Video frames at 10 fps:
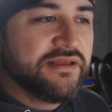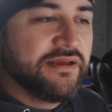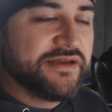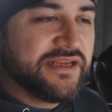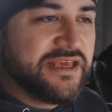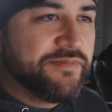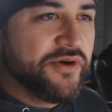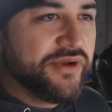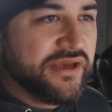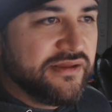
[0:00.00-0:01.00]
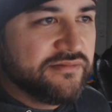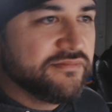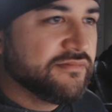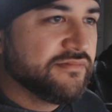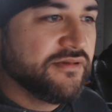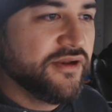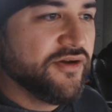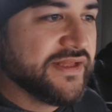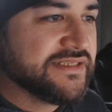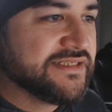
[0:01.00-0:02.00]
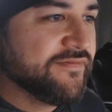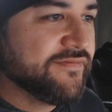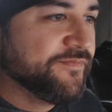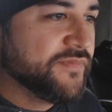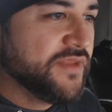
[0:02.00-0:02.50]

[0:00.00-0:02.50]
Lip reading: I'm going to keep owning it and all that stuff.